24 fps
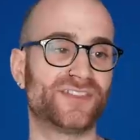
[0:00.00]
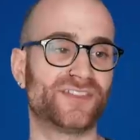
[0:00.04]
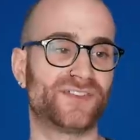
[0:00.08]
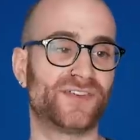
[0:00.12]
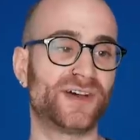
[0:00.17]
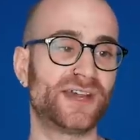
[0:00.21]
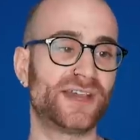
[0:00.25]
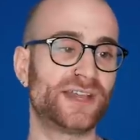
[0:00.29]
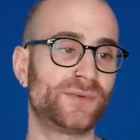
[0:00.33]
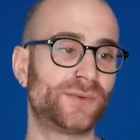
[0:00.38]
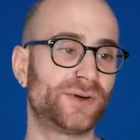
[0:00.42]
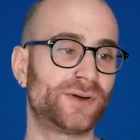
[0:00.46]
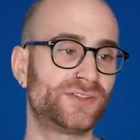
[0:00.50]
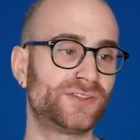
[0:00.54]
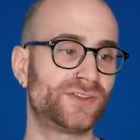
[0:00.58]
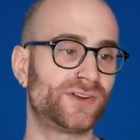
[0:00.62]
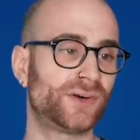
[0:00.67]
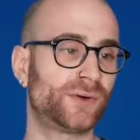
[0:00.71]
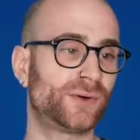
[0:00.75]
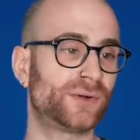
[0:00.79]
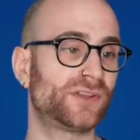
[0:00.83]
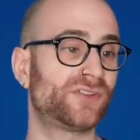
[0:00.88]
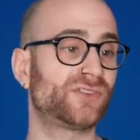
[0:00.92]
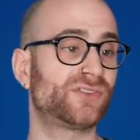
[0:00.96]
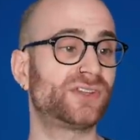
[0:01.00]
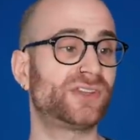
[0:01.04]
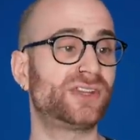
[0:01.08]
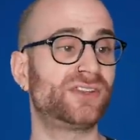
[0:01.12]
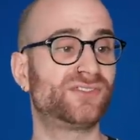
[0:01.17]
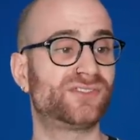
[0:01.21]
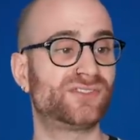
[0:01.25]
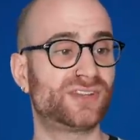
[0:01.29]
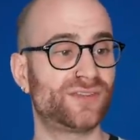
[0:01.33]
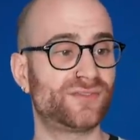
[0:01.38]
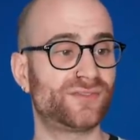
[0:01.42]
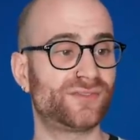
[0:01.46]
The 31 year old is in
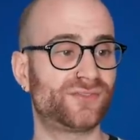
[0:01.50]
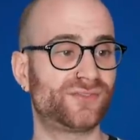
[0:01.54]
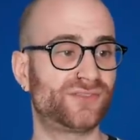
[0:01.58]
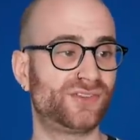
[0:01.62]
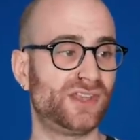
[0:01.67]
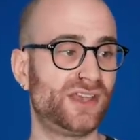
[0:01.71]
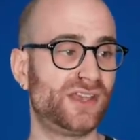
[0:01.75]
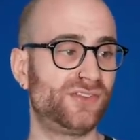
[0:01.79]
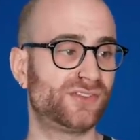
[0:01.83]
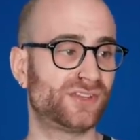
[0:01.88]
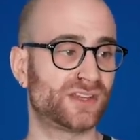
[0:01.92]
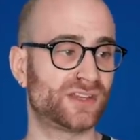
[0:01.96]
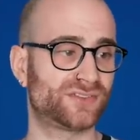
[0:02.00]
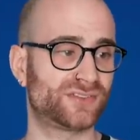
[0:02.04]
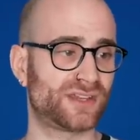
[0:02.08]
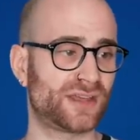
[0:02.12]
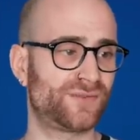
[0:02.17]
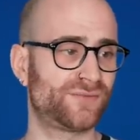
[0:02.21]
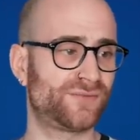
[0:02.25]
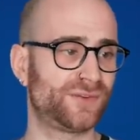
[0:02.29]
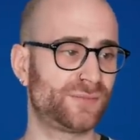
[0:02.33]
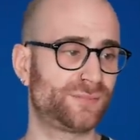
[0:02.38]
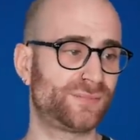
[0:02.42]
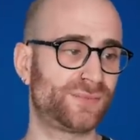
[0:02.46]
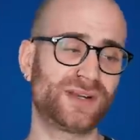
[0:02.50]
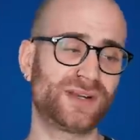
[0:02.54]
his seventh season at Stamford